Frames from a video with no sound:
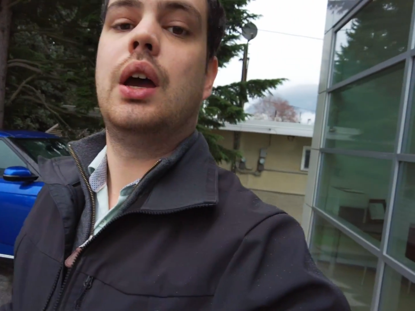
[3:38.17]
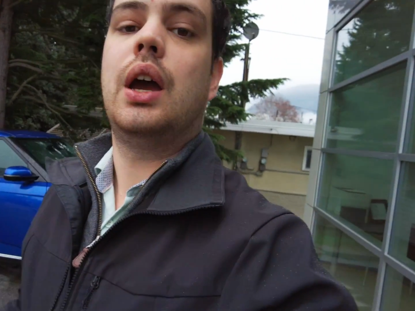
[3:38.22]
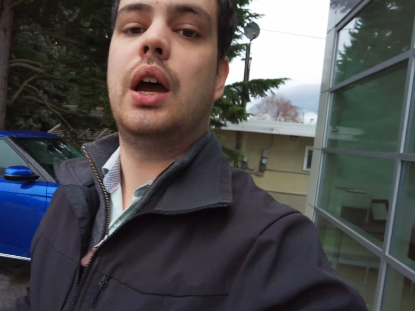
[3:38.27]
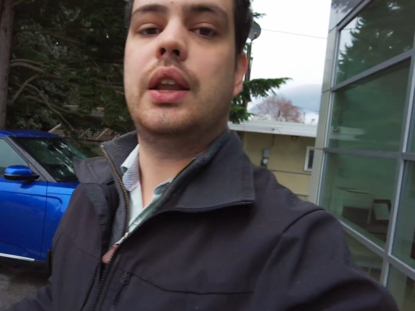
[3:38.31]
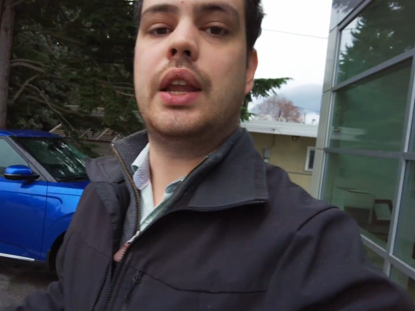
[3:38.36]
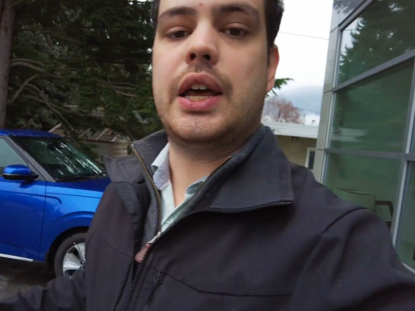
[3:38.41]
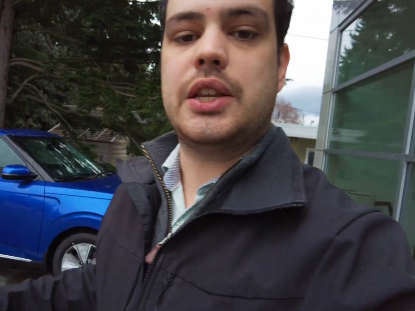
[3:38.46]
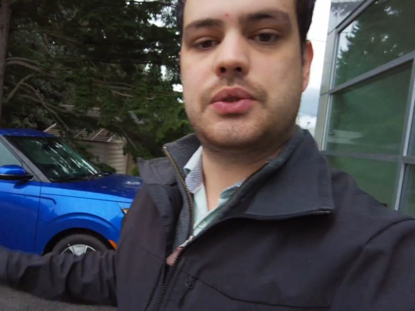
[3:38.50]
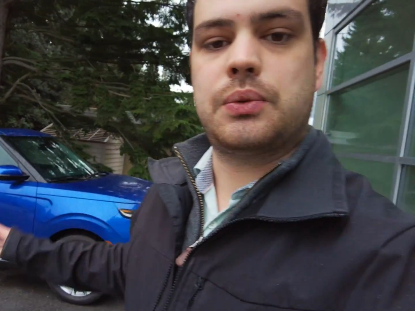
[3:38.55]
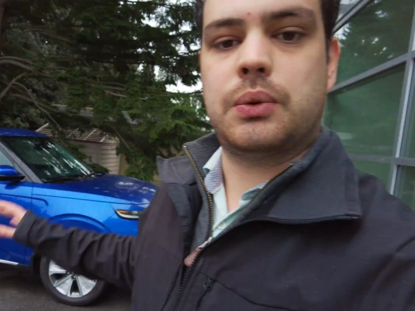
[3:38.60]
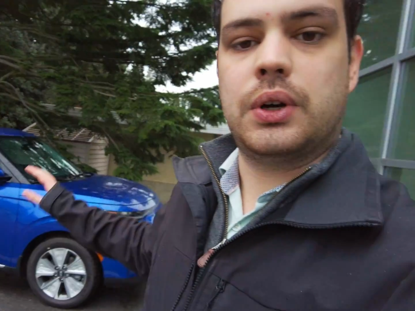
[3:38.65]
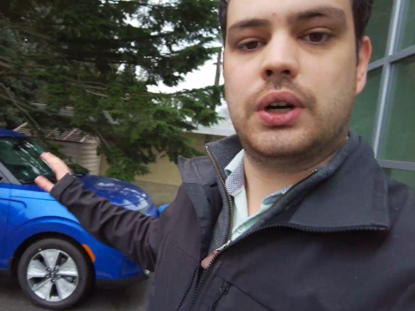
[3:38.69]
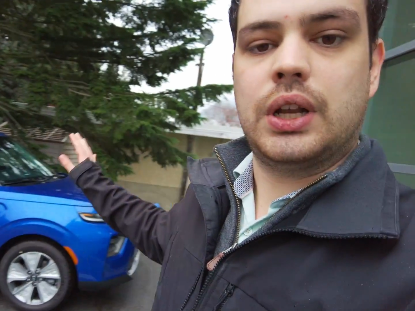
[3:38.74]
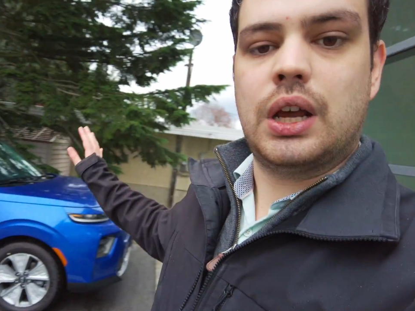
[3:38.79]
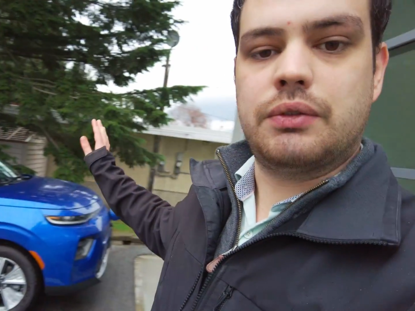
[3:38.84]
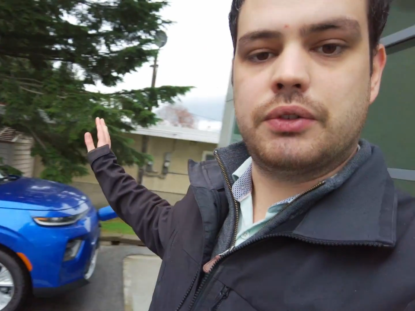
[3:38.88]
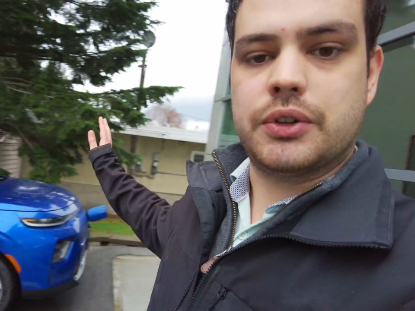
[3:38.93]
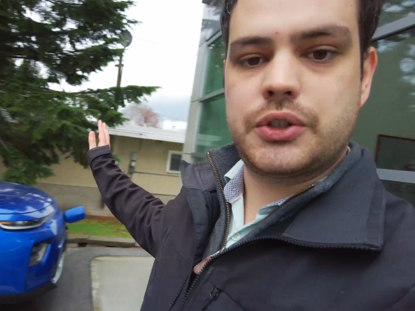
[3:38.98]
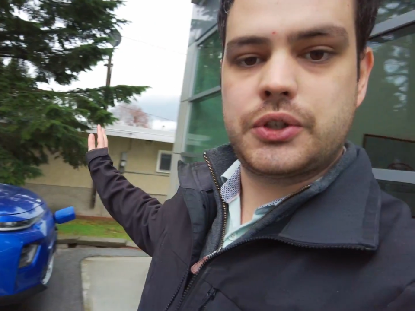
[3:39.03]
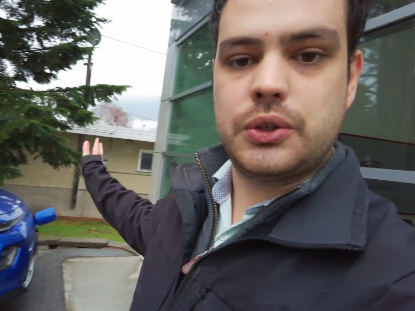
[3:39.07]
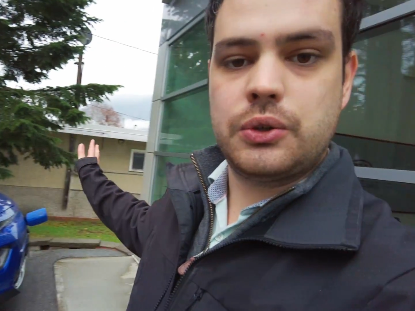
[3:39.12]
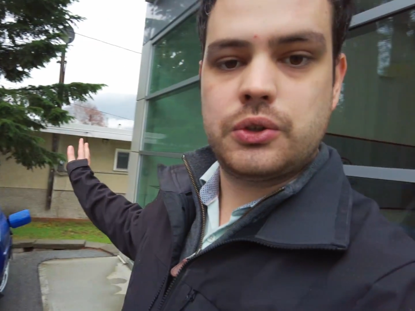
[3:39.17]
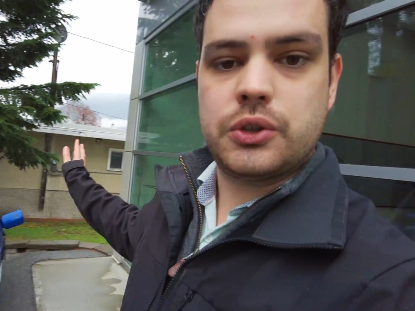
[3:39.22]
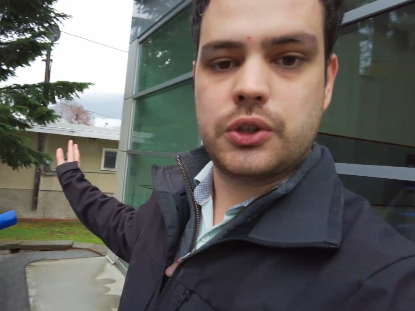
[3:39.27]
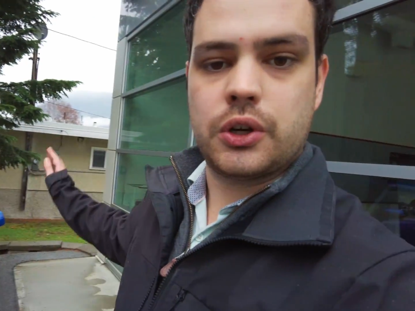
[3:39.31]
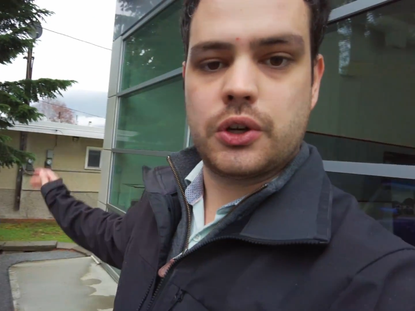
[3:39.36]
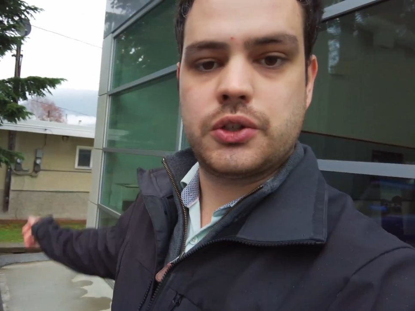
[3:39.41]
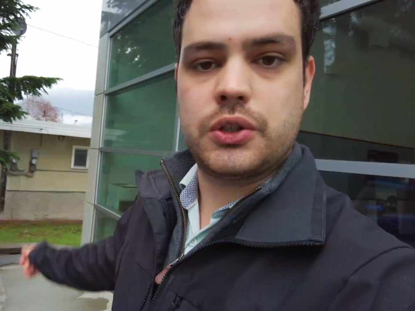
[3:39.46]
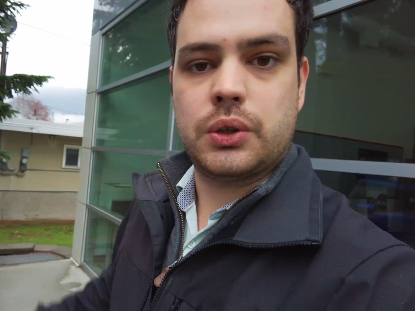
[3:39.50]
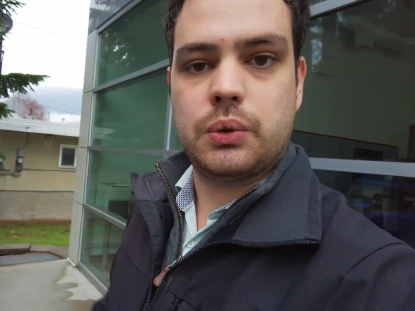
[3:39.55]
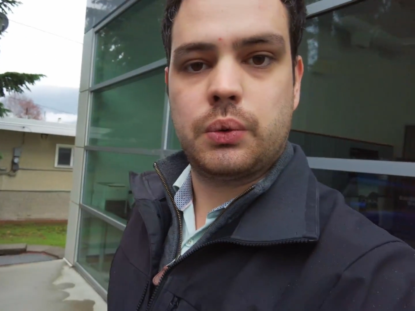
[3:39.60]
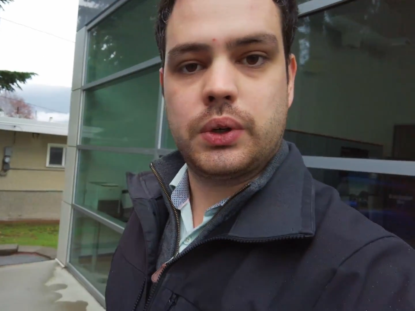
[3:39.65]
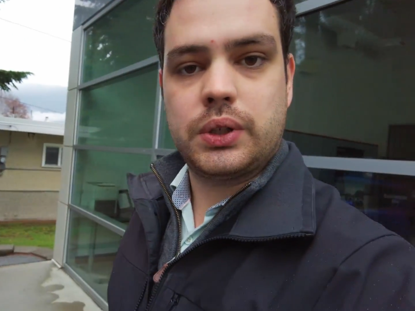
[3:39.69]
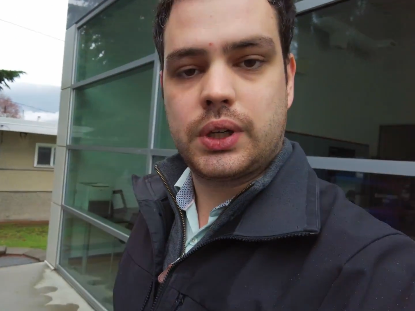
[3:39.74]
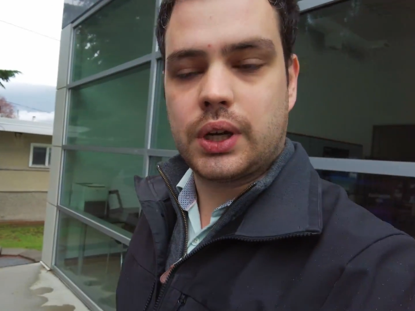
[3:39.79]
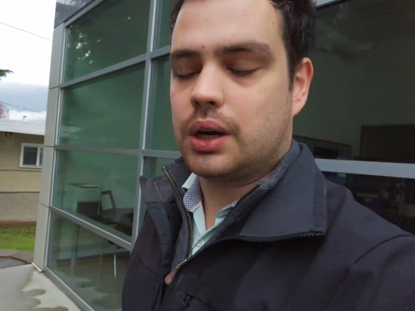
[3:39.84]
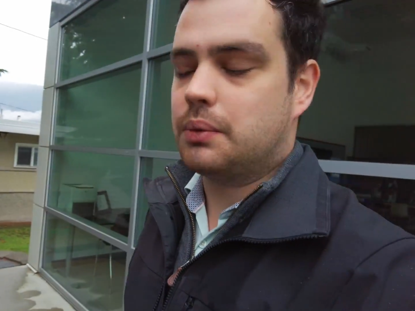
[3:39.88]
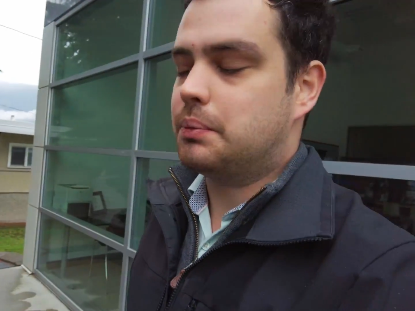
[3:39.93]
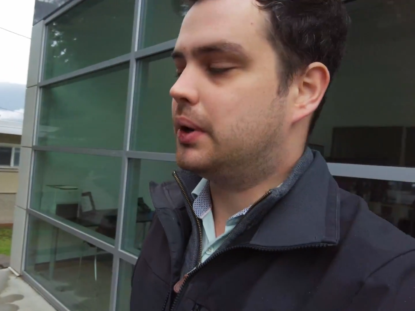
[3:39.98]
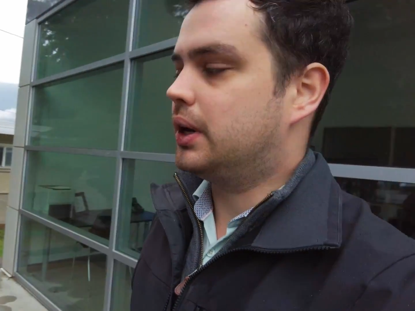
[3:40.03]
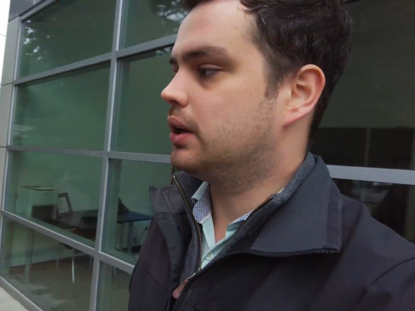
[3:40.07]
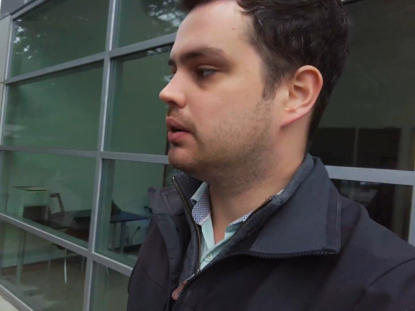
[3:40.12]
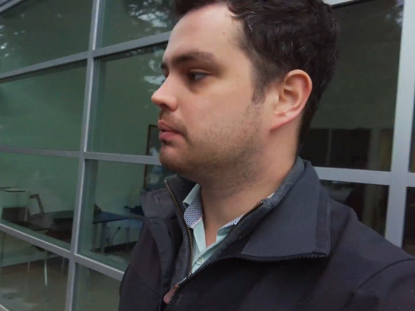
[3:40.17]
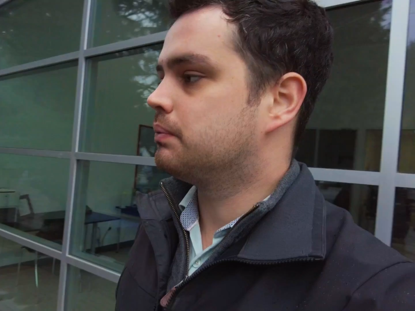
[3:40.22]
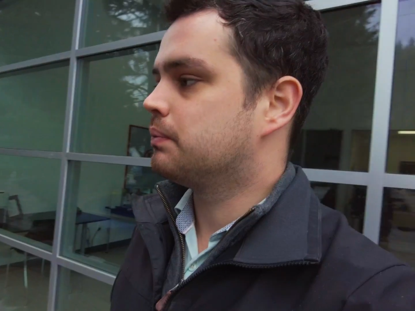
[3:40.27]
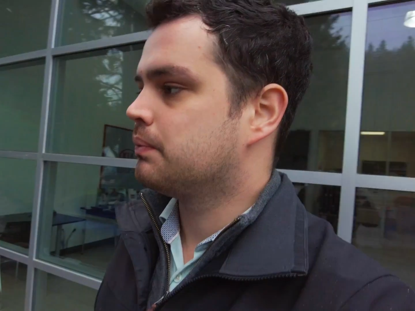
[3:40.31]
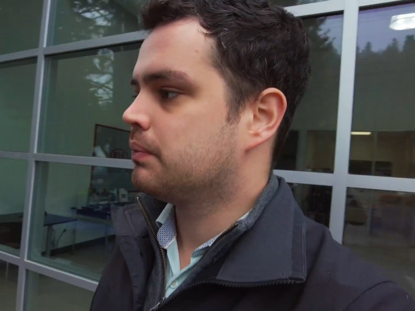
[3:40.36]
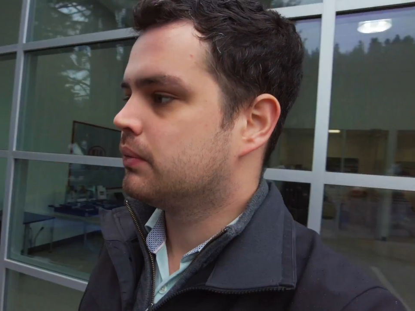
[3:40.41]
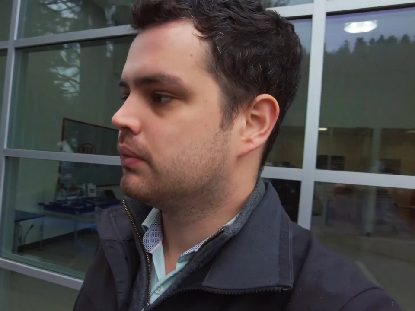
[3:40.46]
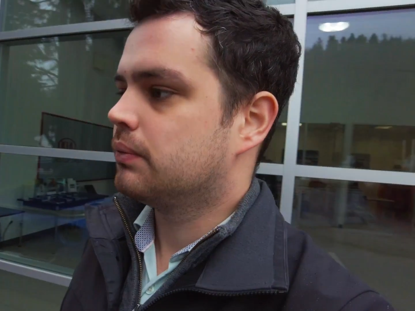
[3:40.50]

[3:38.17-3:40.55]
And that's where a level 2 charger would come in,